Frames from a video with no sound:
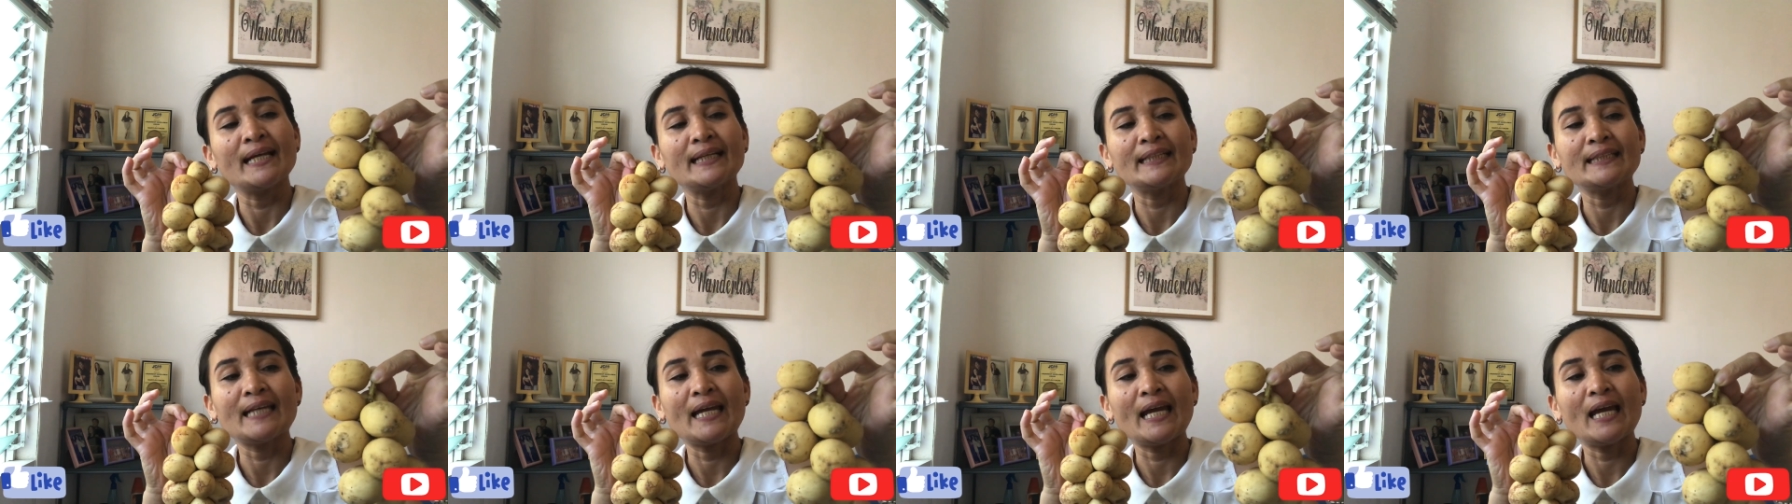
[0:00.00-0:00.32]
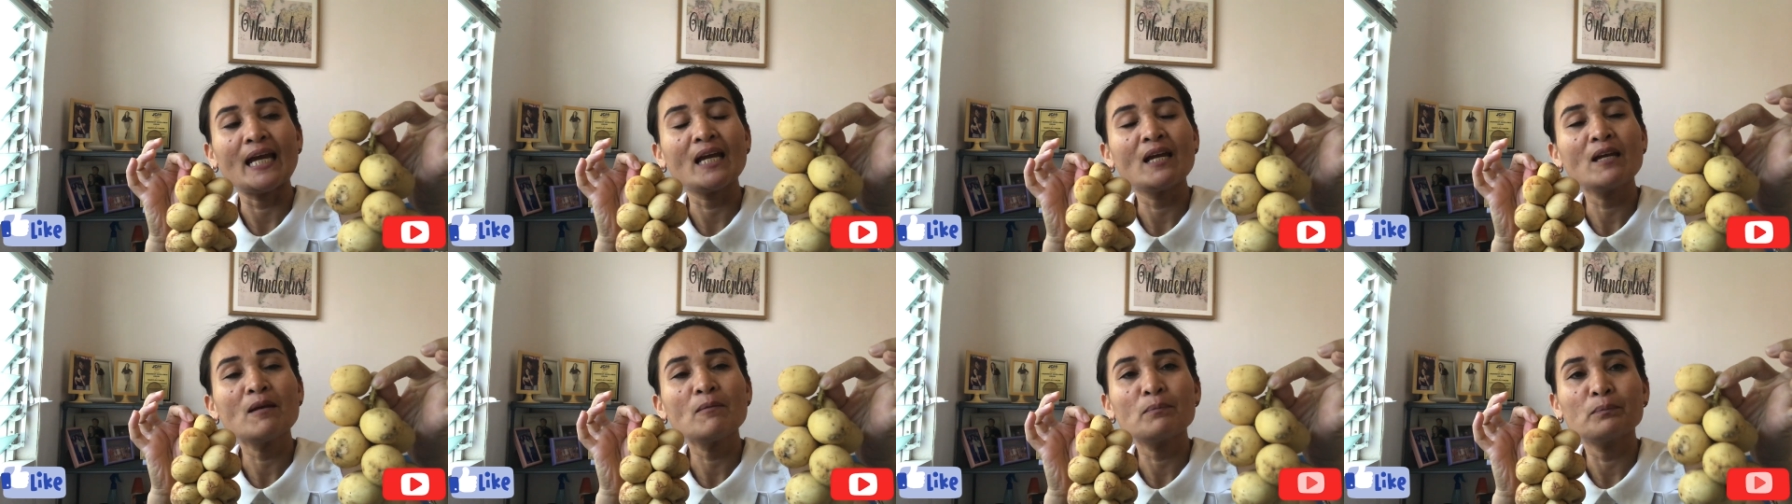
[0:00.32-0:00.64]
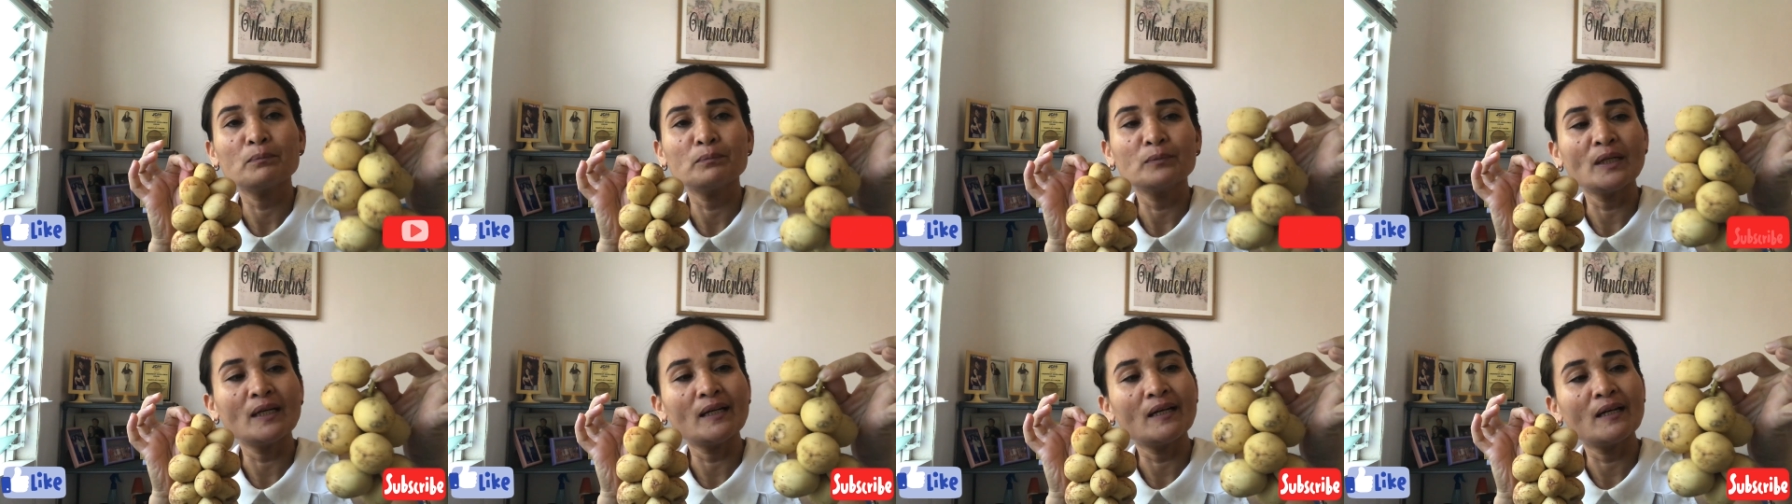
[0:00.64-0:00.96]
Okay,
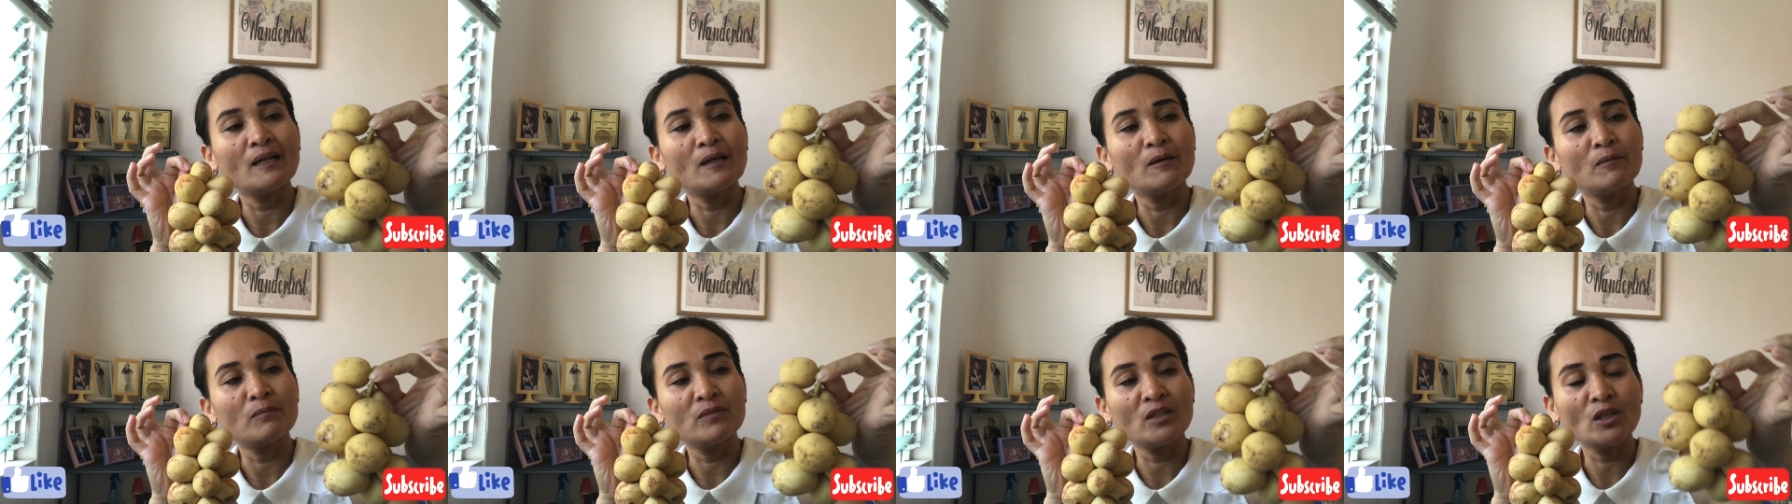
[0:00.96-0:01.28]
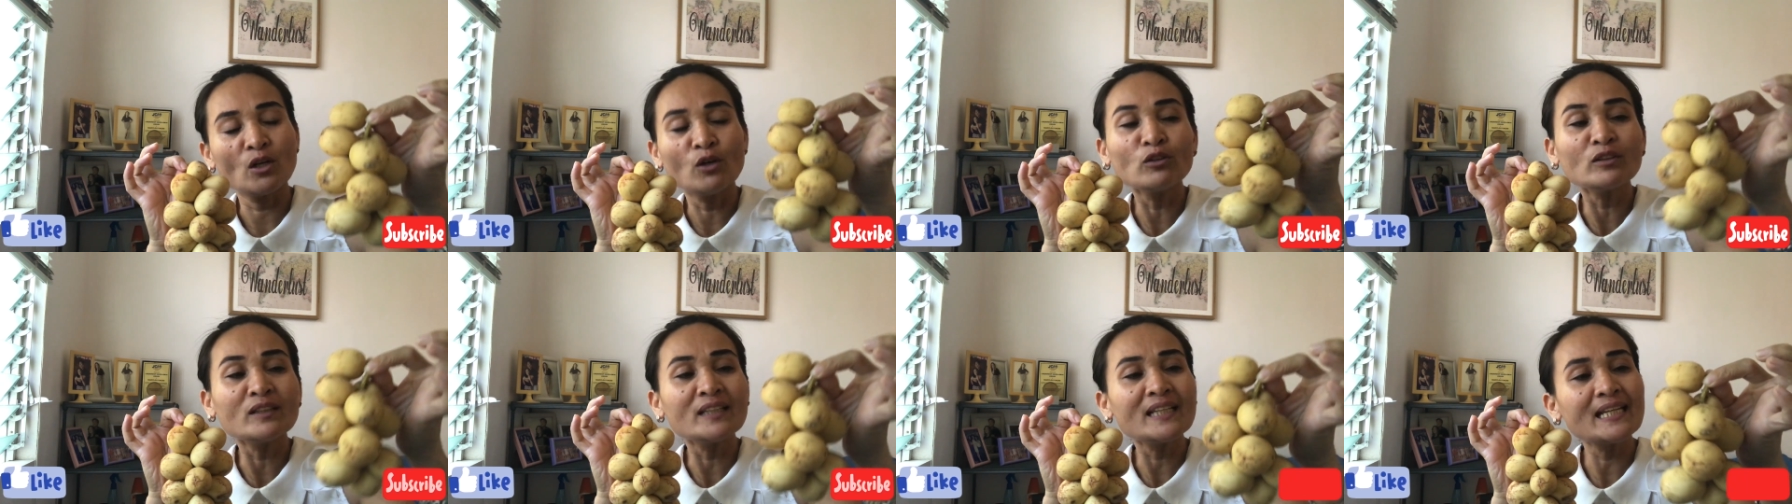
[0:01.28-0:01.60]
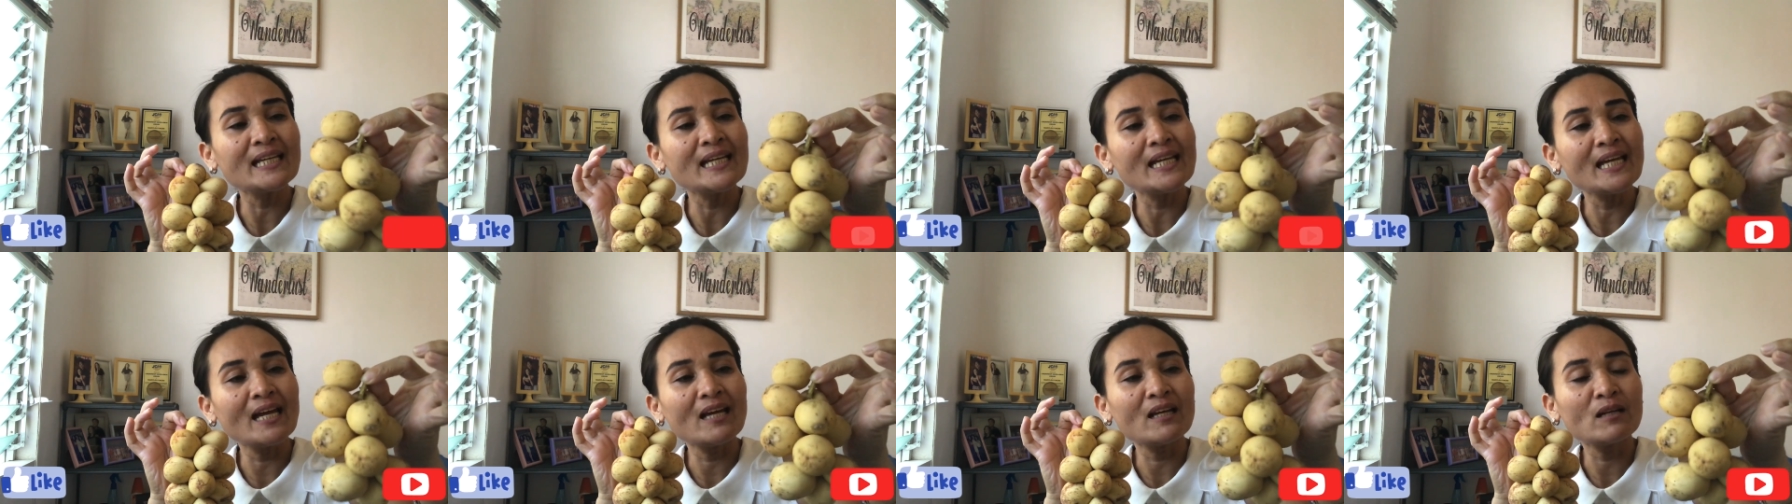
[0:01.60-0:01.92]
the
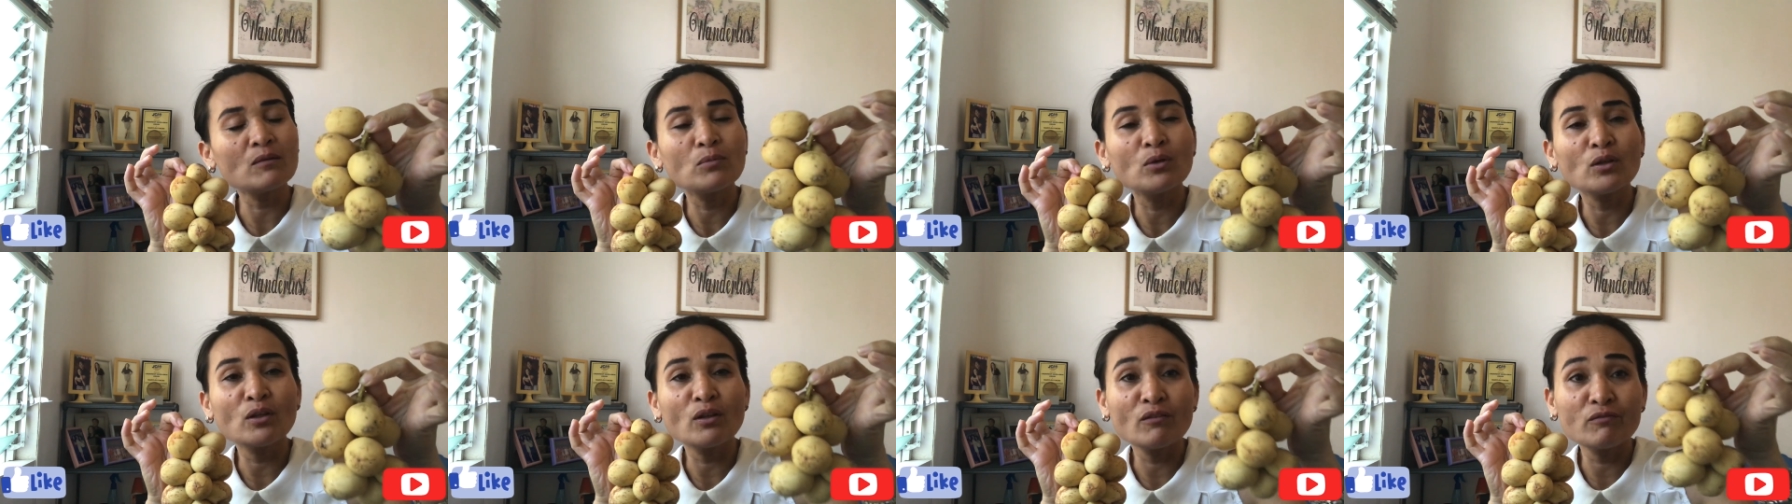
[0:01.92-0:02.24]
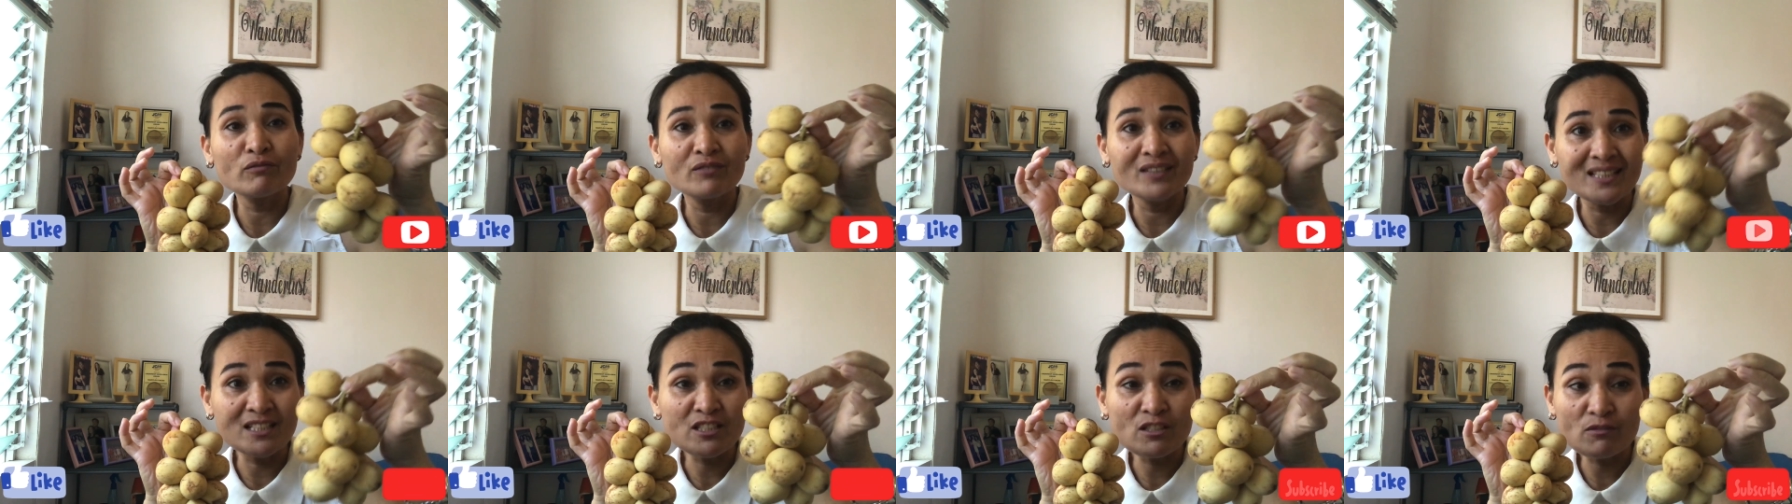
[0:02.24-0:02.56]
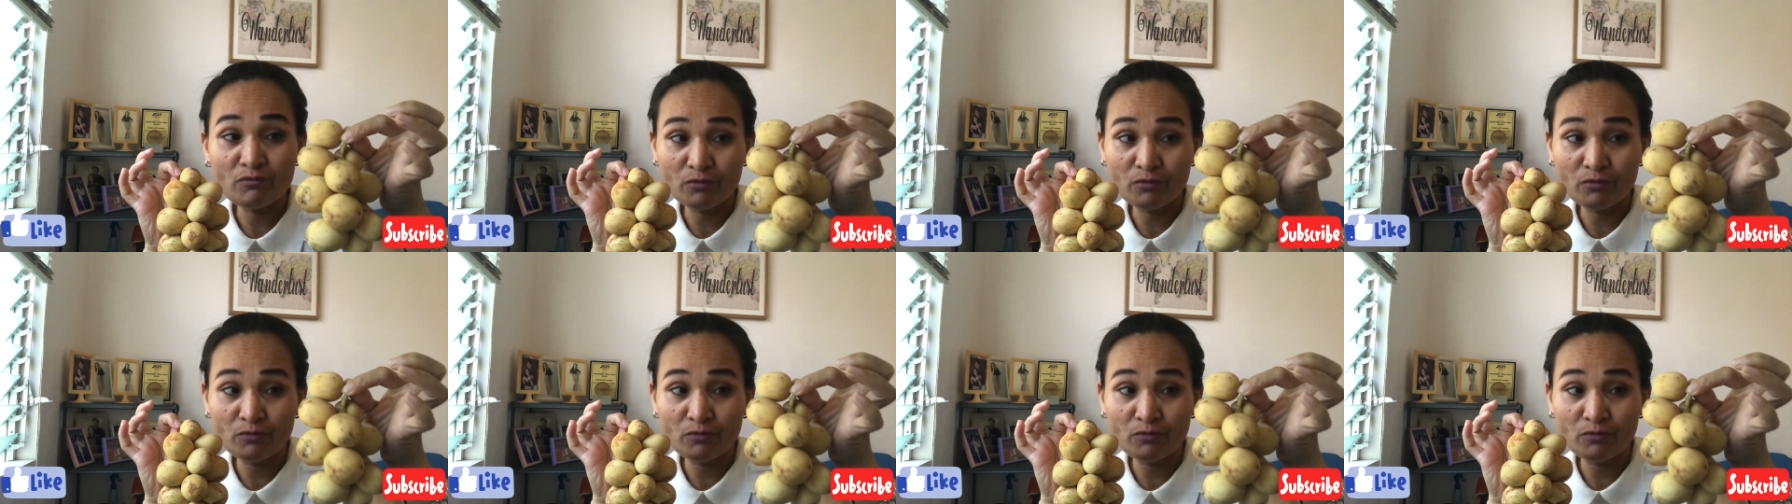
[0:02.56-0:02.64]
only edible of this